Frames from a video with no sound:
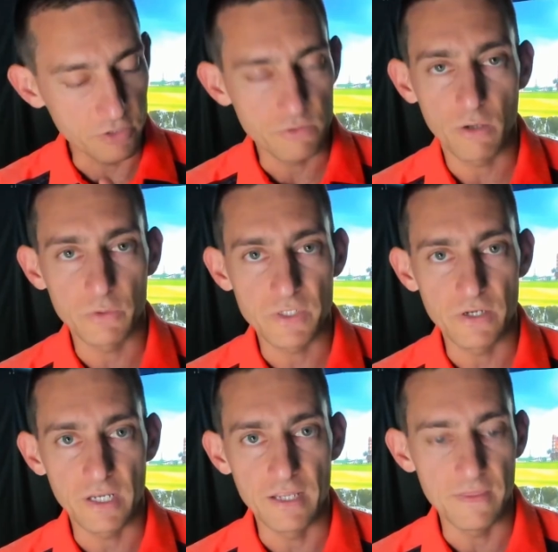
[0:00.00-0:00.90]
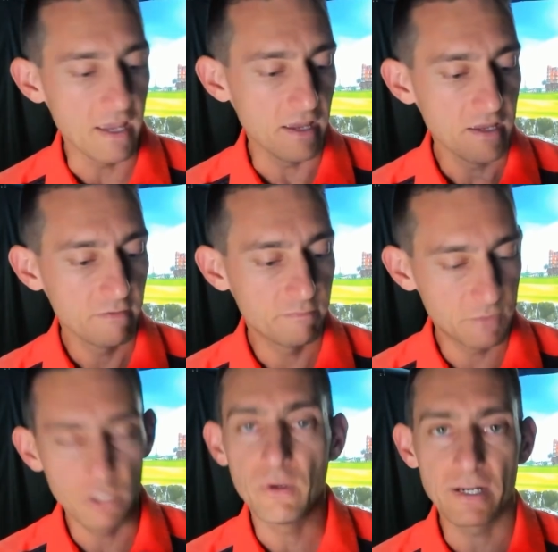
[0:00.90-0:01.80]
control circuit in there
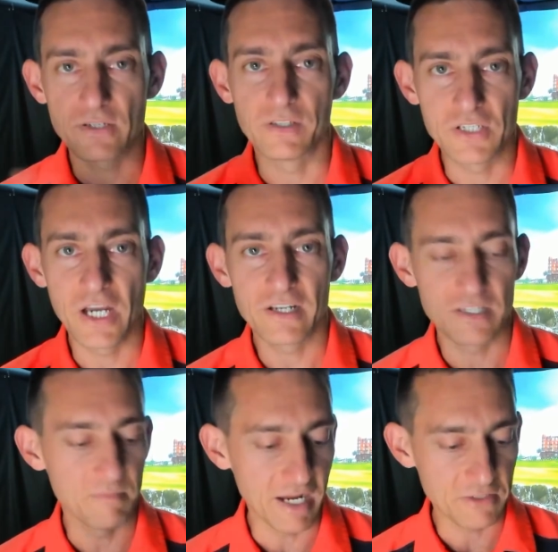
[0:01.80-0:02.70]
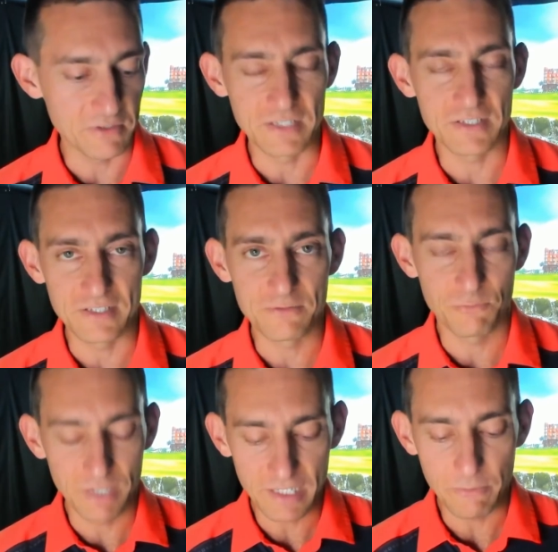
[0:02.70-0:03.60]
to actually charge a battery. It's
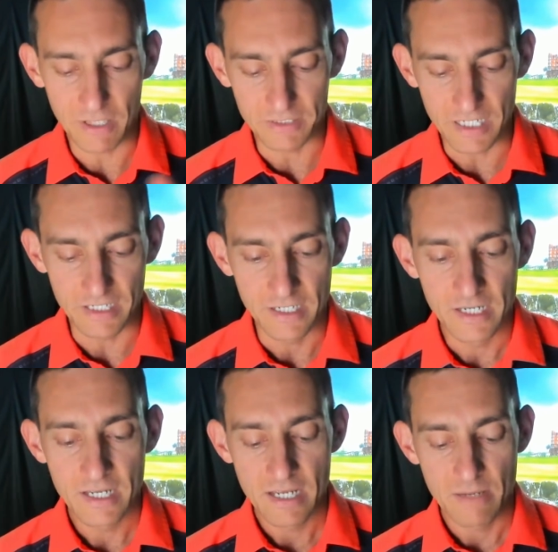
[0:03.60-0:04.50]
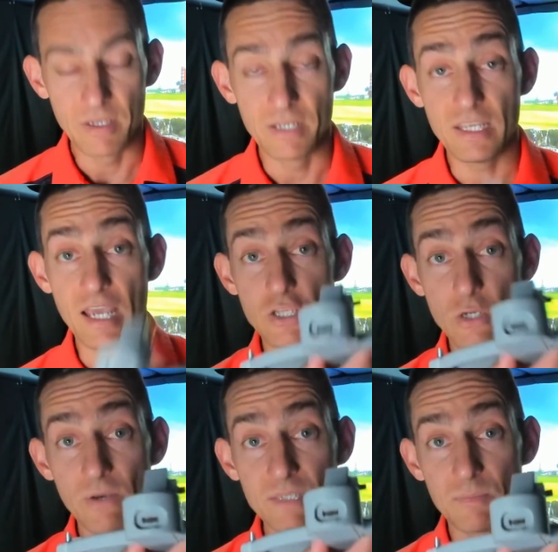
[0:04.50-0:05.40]
really well done. But yeah,
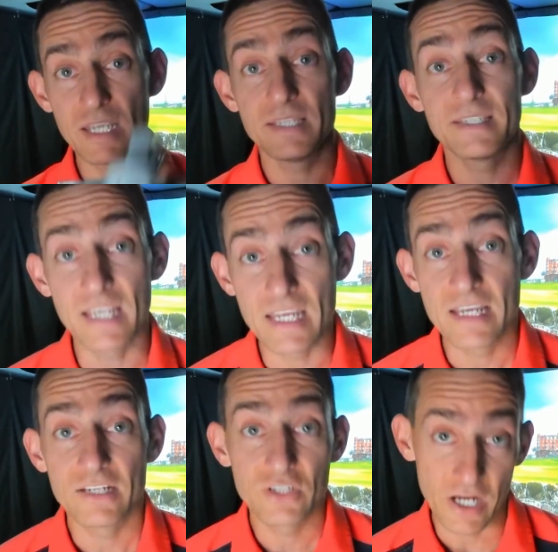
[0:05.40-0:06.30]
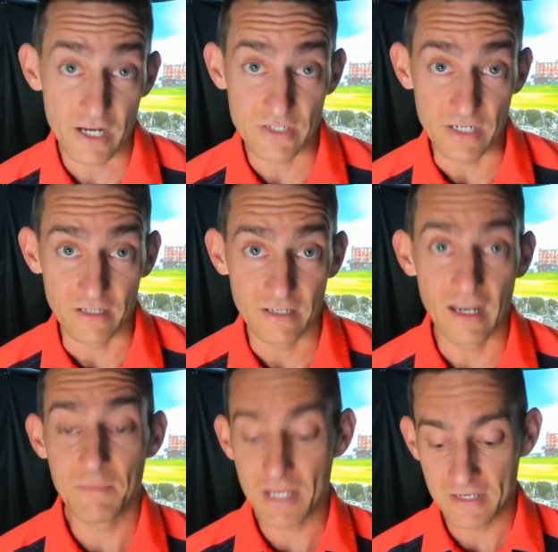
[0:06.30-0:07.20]
USB-C charging.
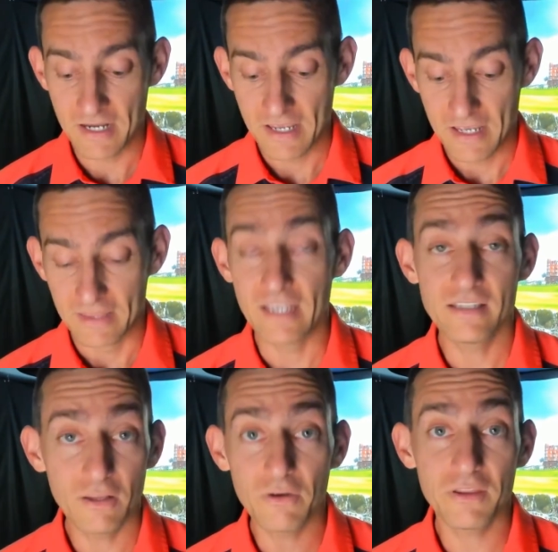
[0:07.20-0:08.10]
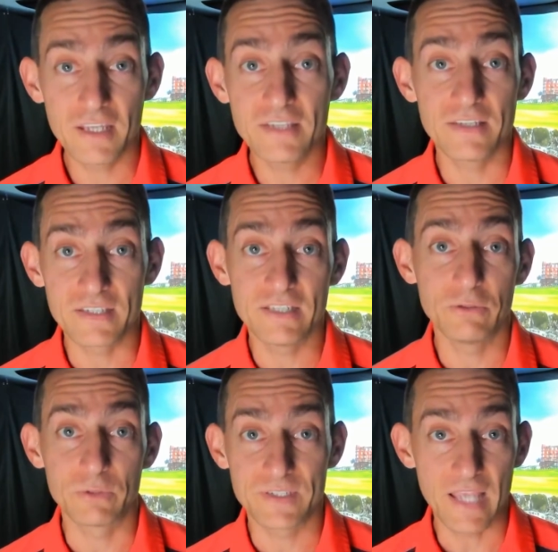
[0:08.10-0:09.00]
I mean, there's a lot of things that
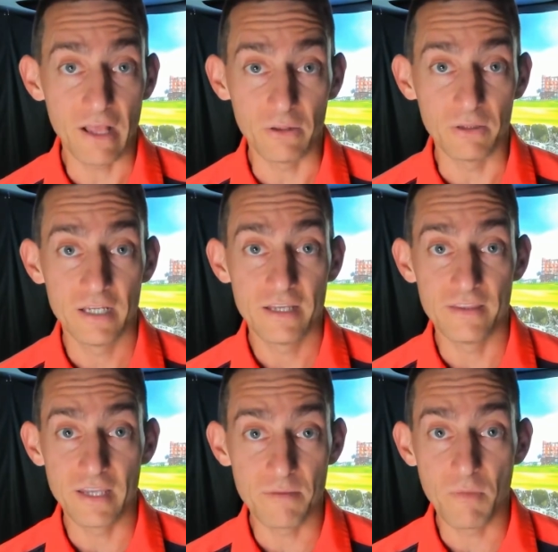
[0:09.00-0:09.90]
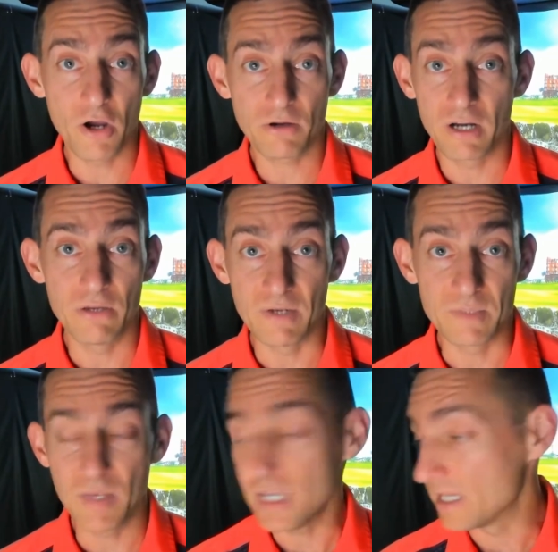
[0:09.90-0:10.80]
still sell that are micro
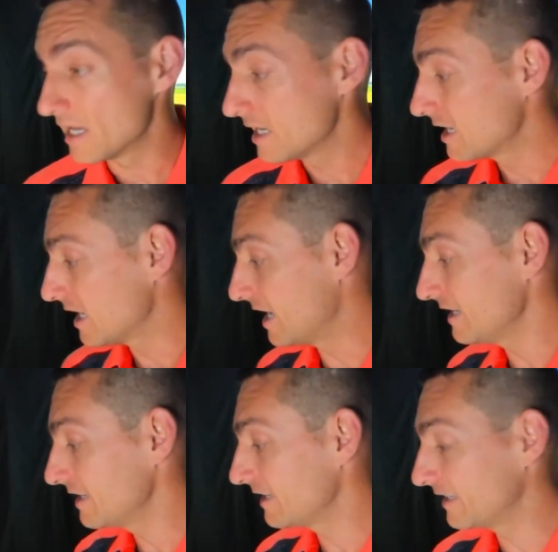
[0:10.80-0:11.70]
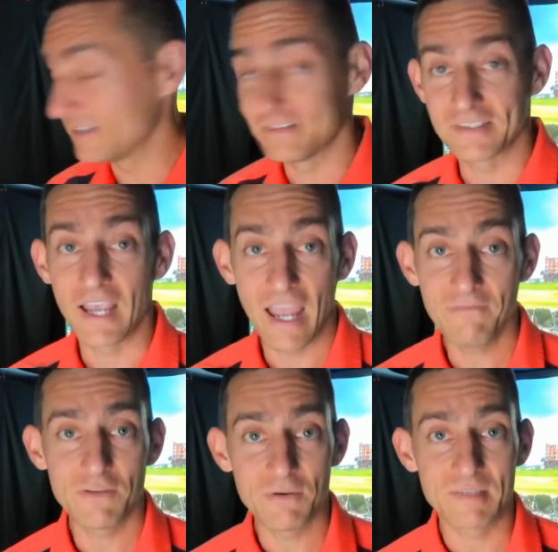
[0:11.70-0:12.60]
USB, and to
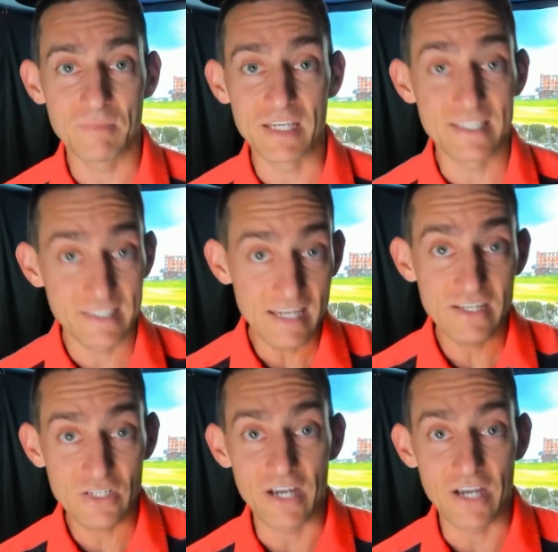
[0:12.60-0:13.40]
have USB-C